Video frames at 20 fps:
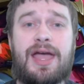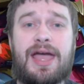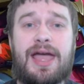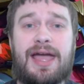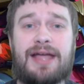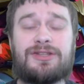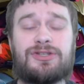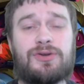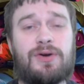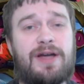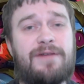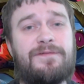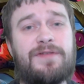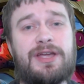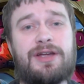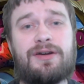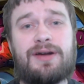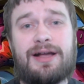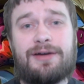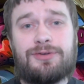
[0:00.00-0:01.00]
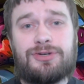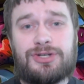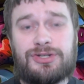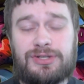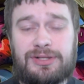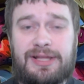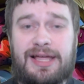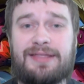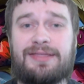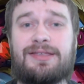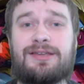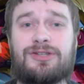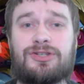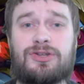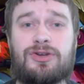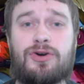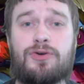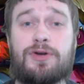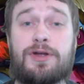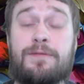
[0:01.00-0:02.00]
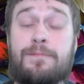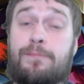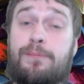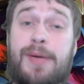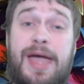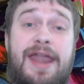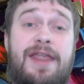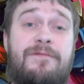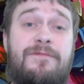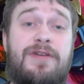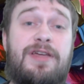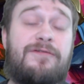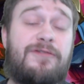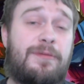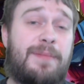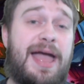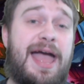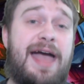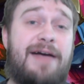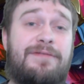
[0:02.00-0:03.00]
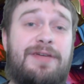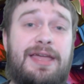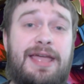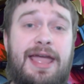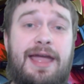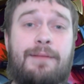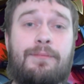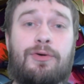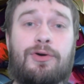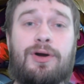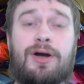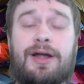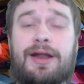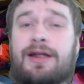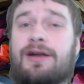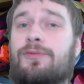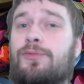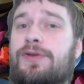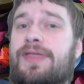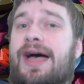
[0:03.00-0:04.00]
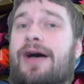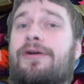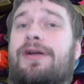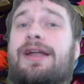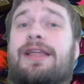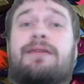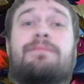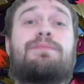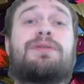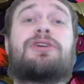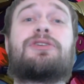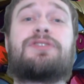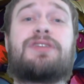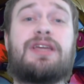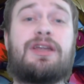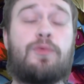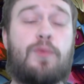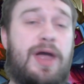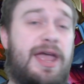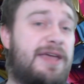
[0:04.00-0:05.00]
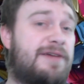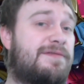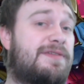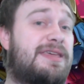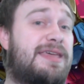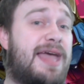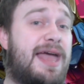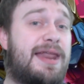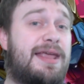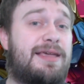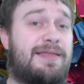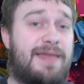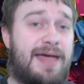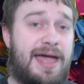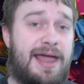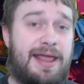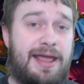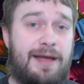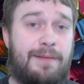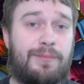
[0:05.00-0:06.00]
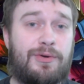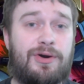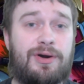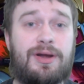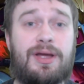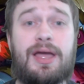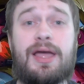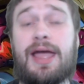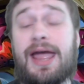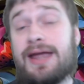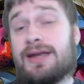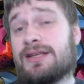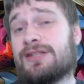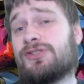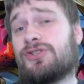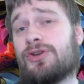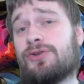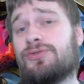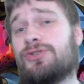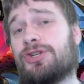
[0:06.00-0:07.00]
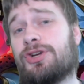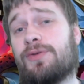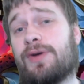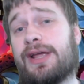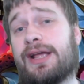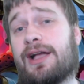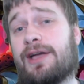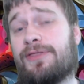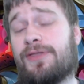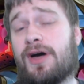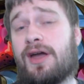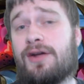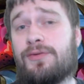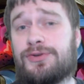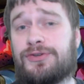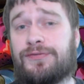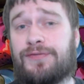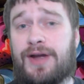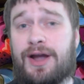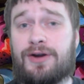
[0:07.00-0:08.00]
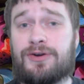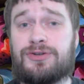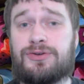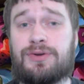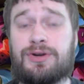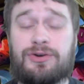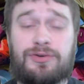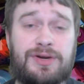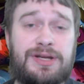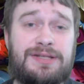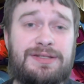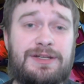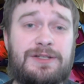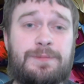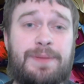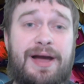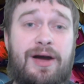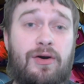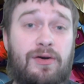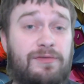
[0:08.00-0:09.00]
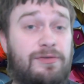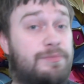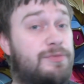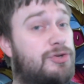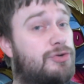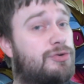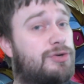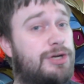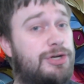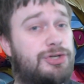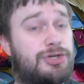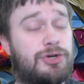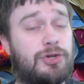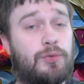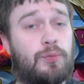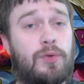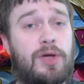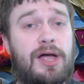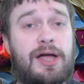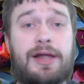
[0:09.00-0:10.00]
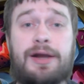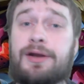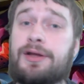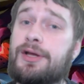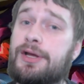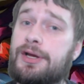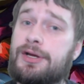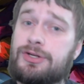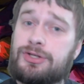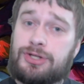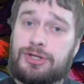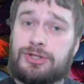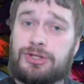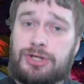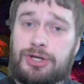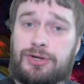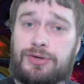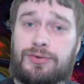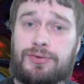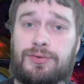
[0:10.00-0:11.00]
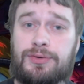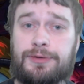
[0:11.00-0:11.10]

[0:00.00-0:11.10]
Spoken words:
and so I figured I would just let this token benefit from having amber on it without any built-in way of getting that amber. And in so doing, I thought it was fair to increase its power from the traditional 1 to 2.